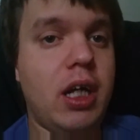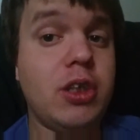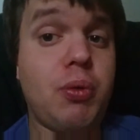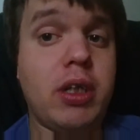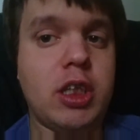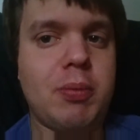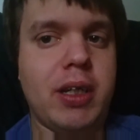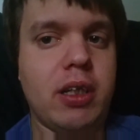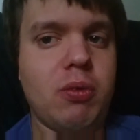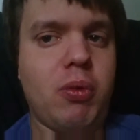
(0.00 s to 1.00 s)
I just want to
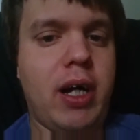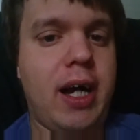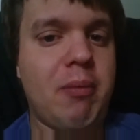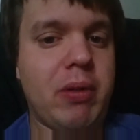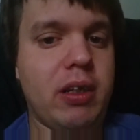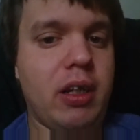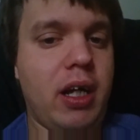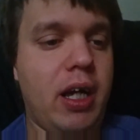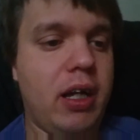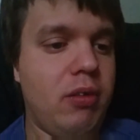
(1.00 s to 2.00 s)
explain what happened
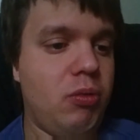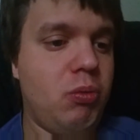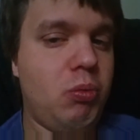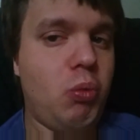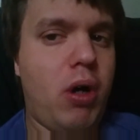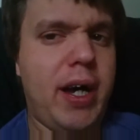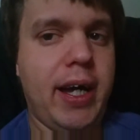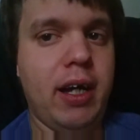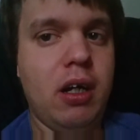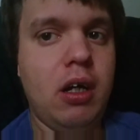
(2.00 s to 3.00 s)
and
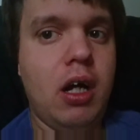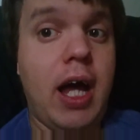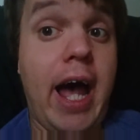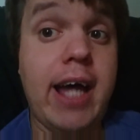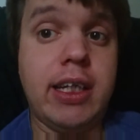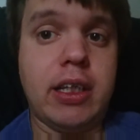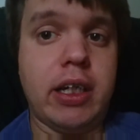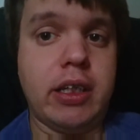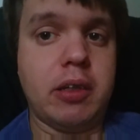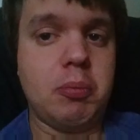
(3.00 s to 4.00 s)
why I didn't
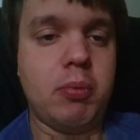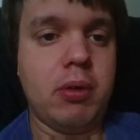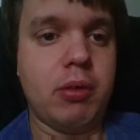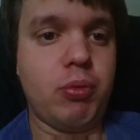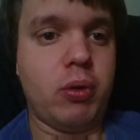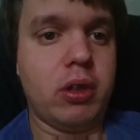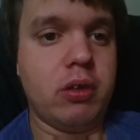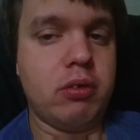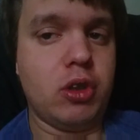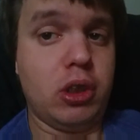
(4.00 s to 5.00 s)
like it
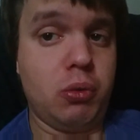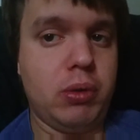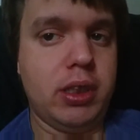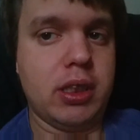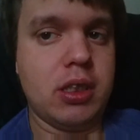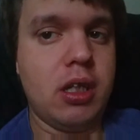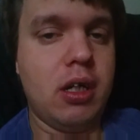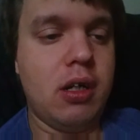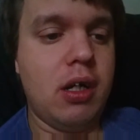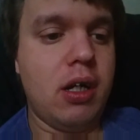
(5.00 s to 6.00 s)
for certain reasons.
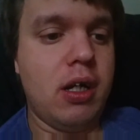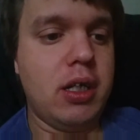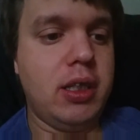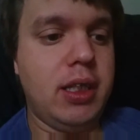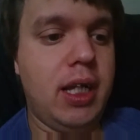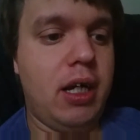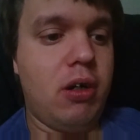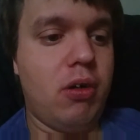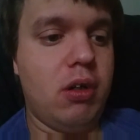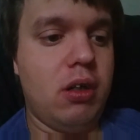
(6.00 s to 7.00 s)

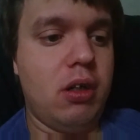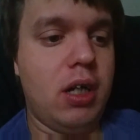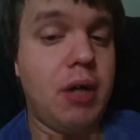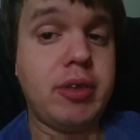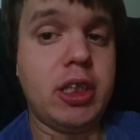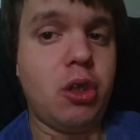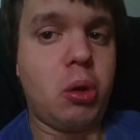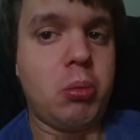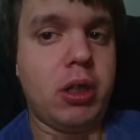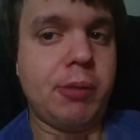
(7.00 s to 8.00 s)
Now, I was in a
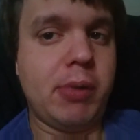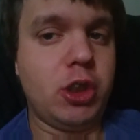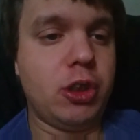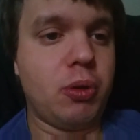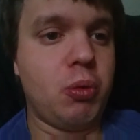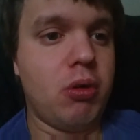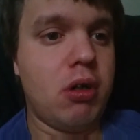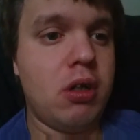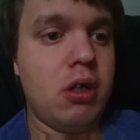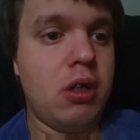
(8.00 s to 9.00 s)
normal elementary school